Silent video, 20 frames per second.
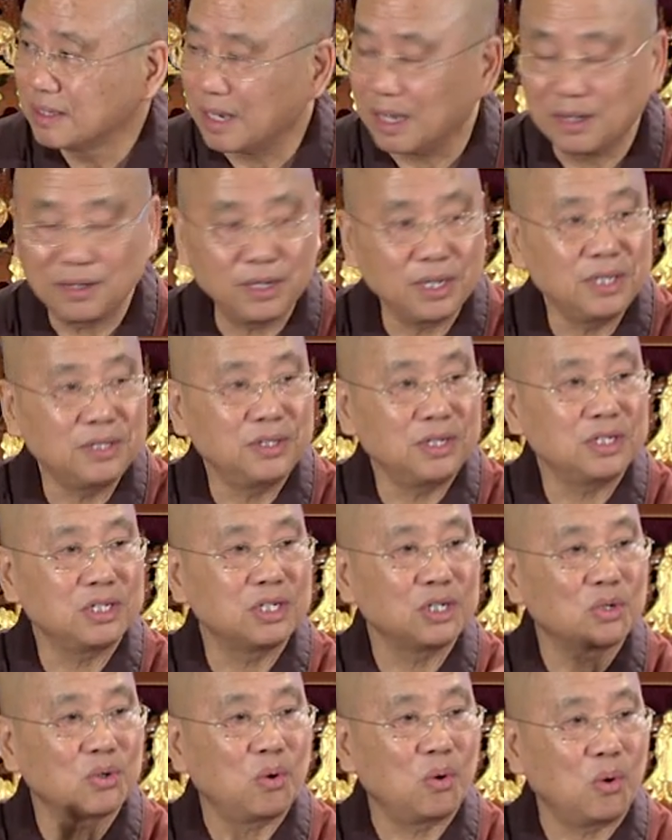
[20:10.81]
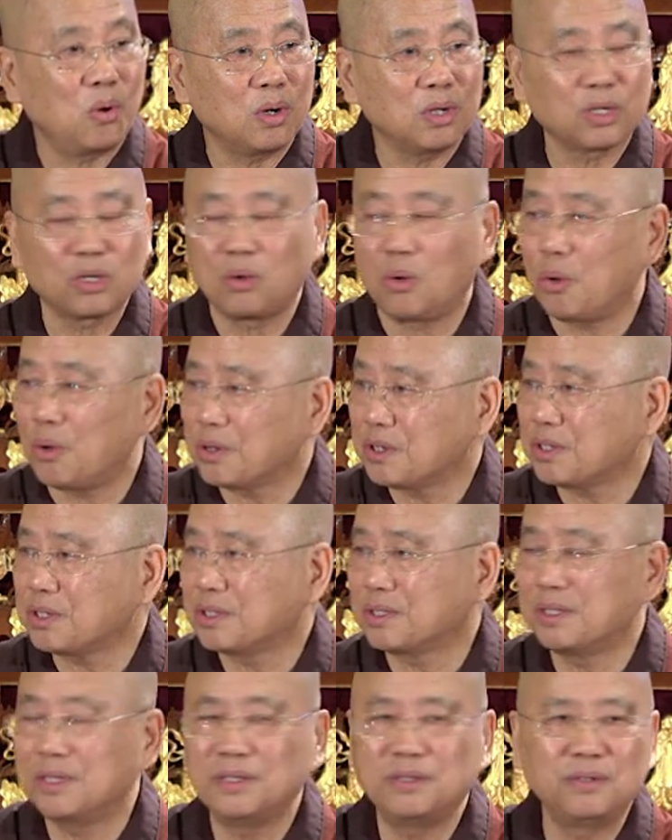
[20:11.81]
And ladies in court,
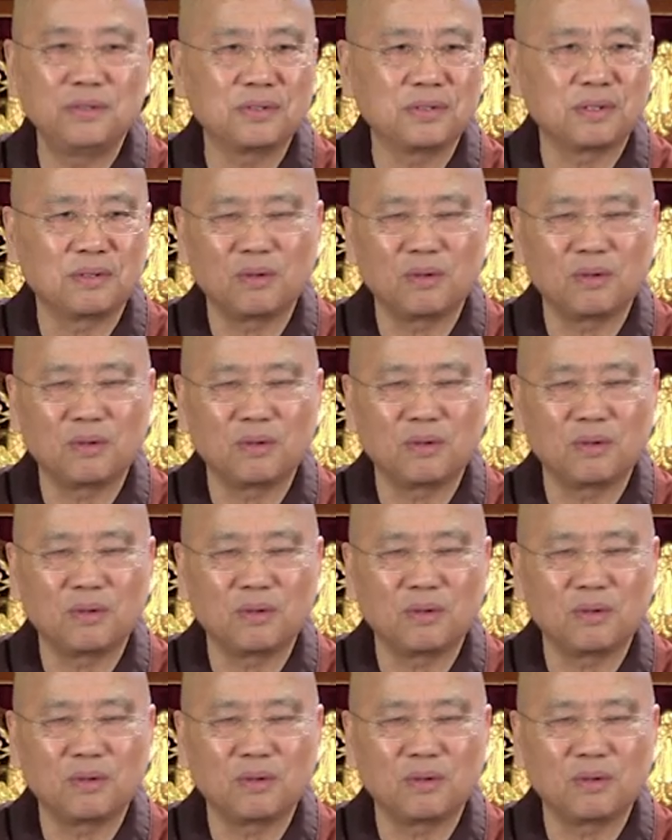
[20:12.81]
courtesans,